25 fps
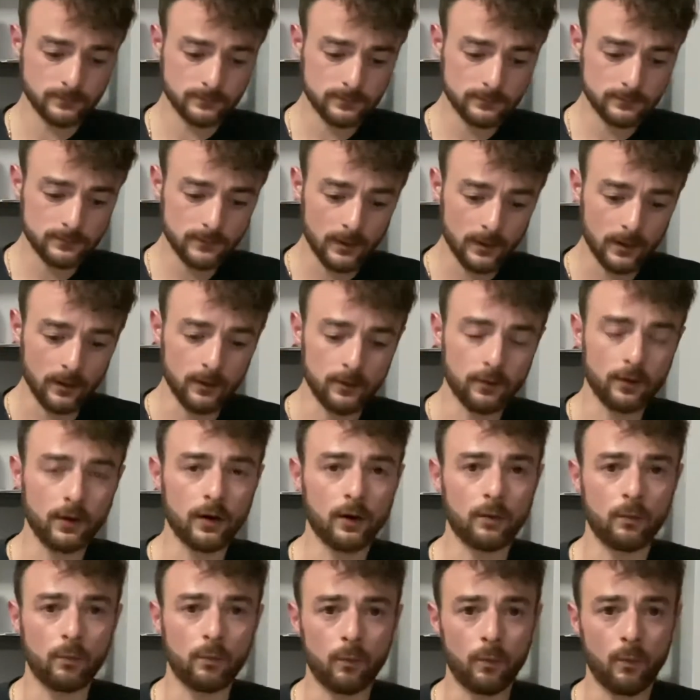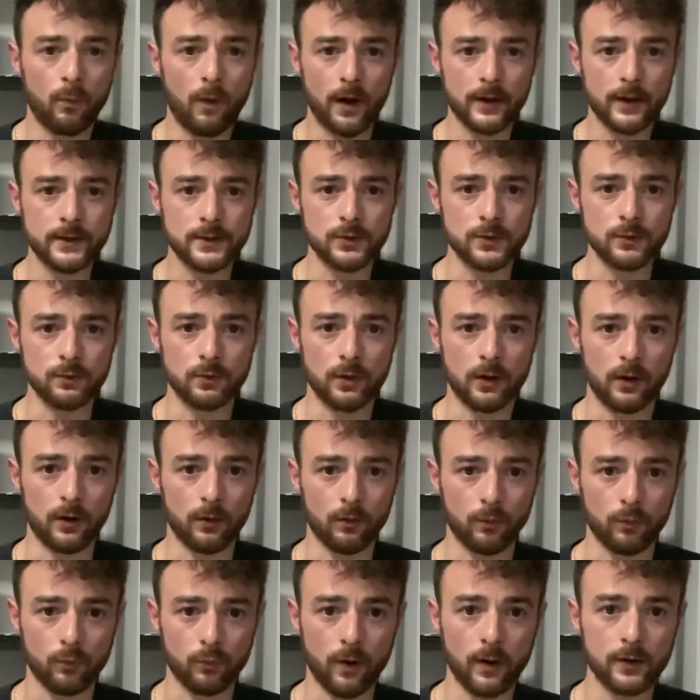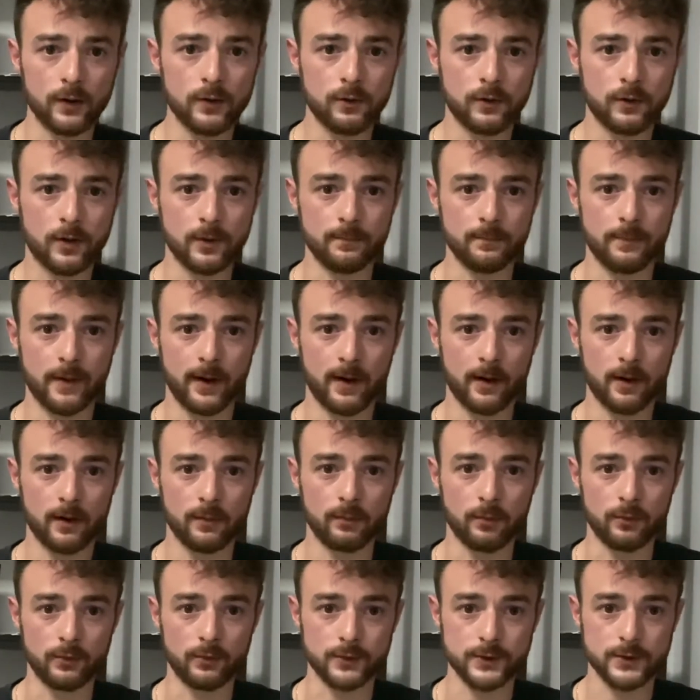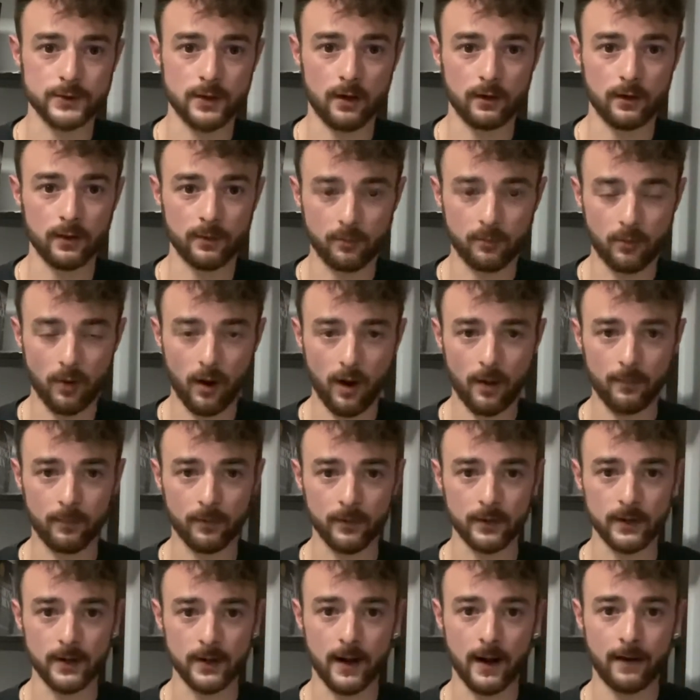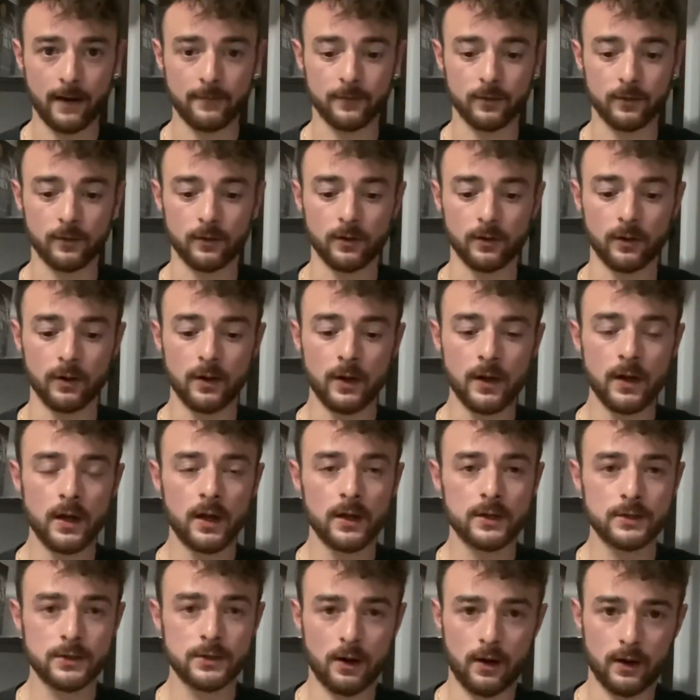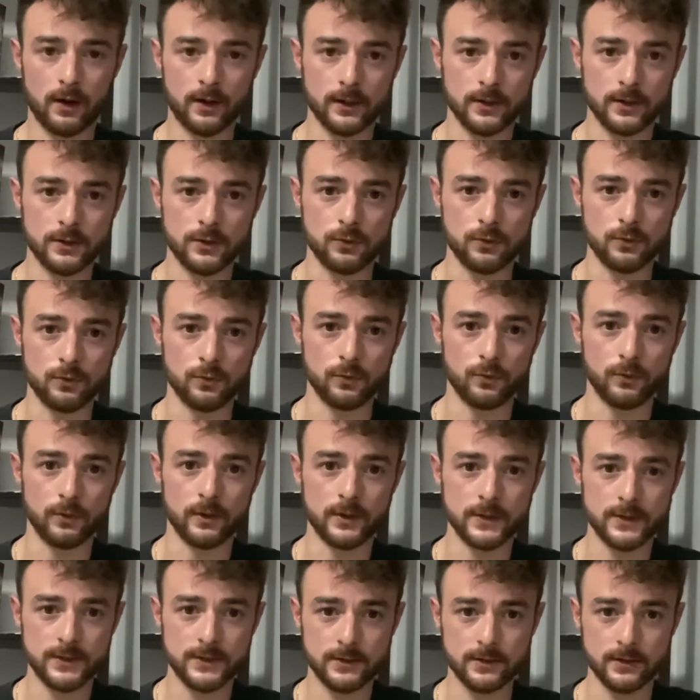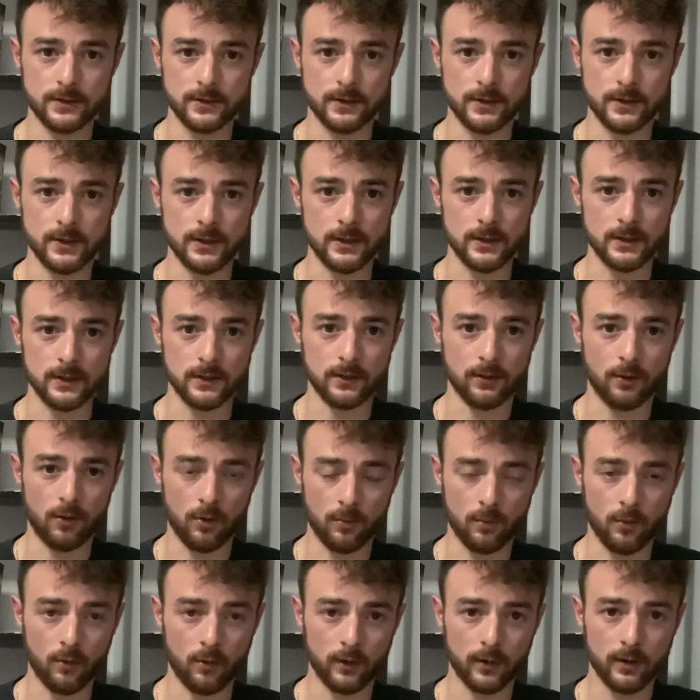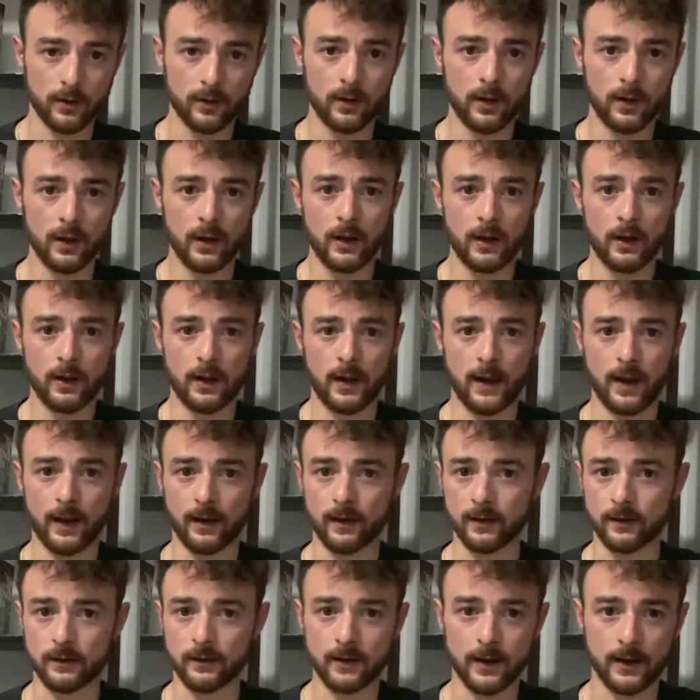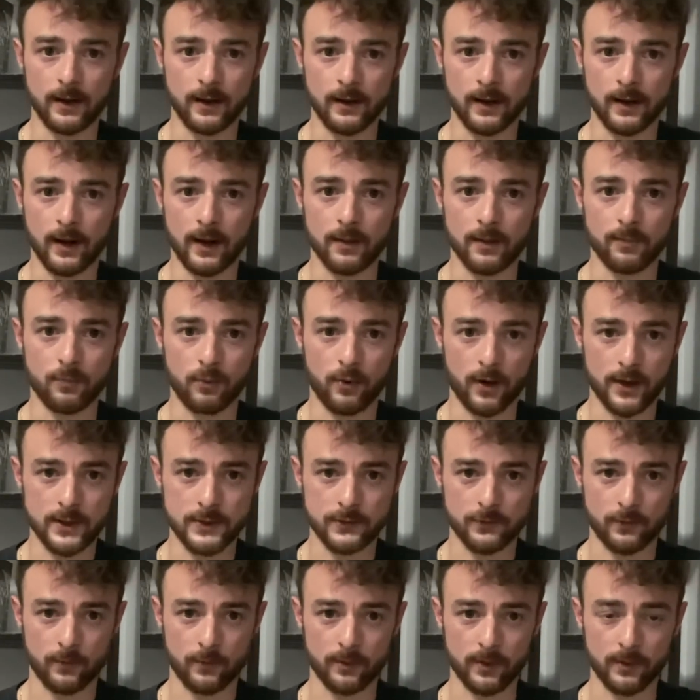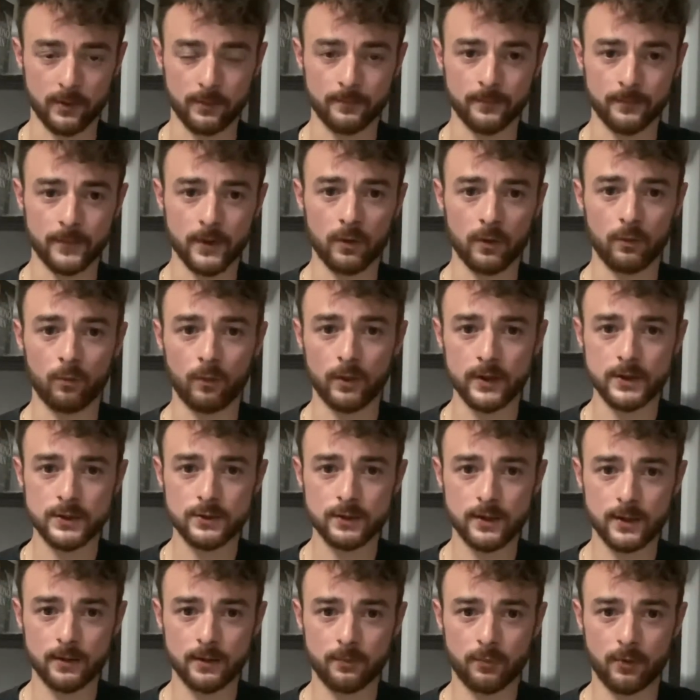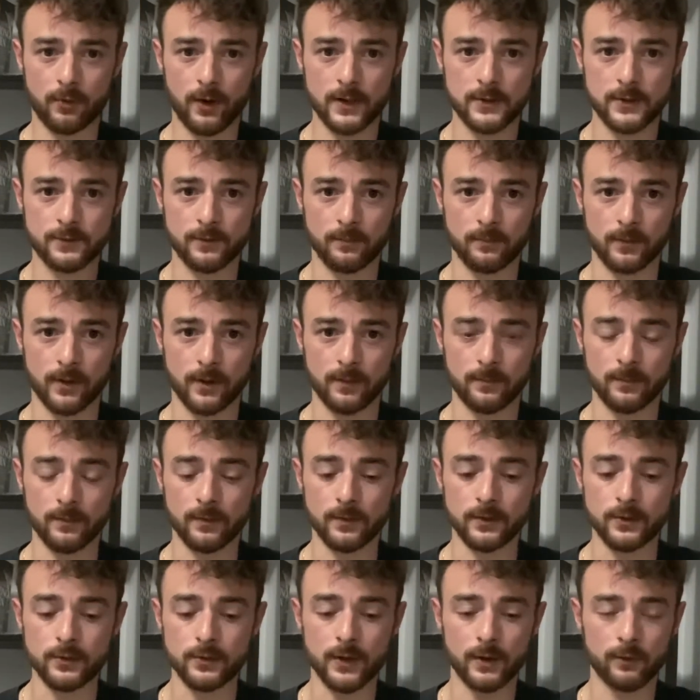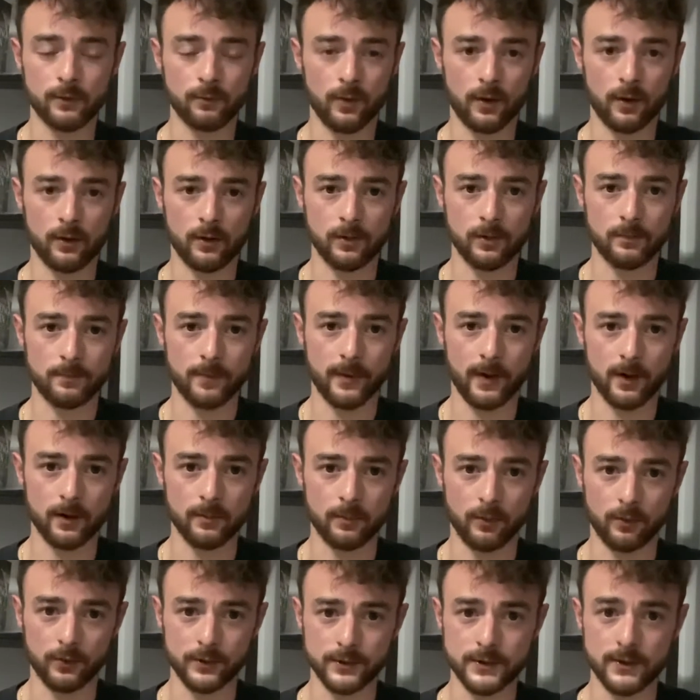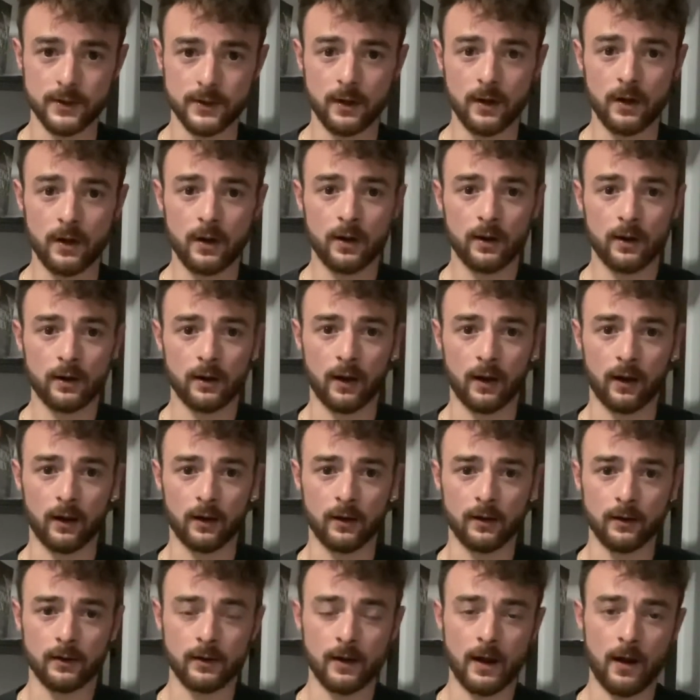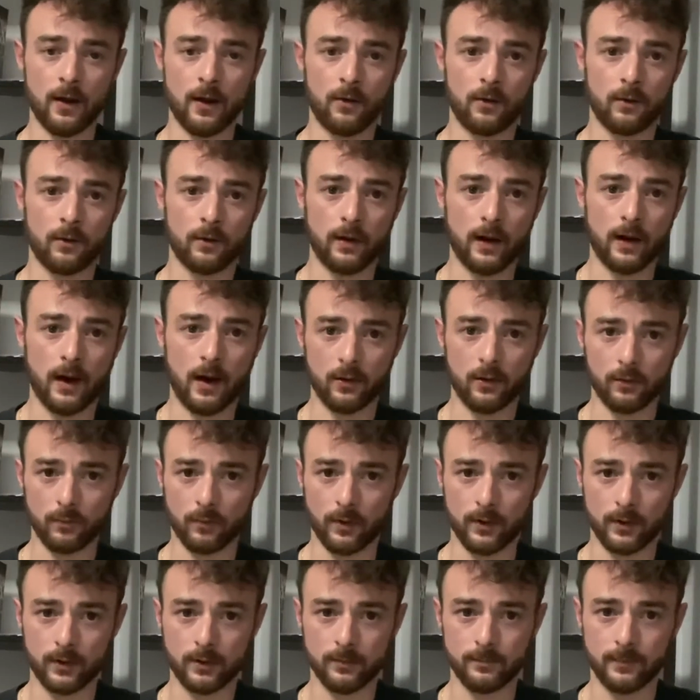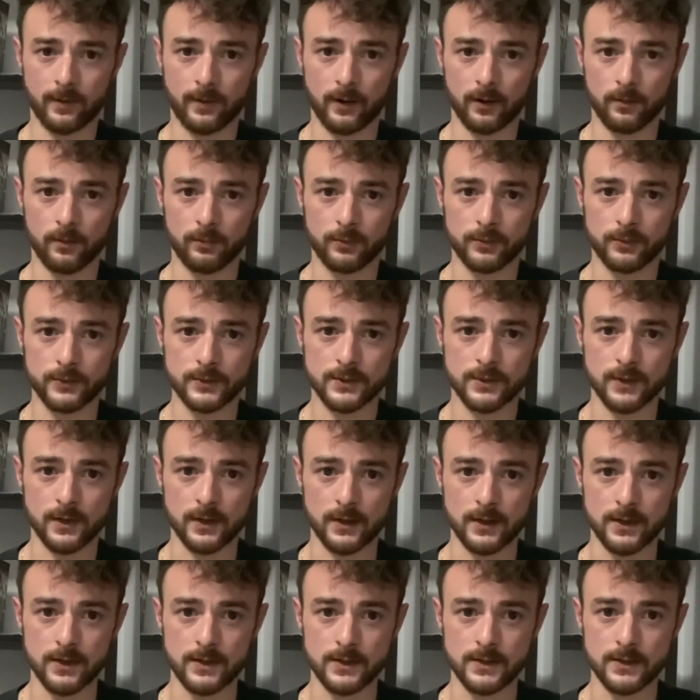you're gonna want to run your comparables on the property after talking to the homeowner and getting a price from them. Once you get a price from them, you can run comparables, okay? Now, how to run comparables is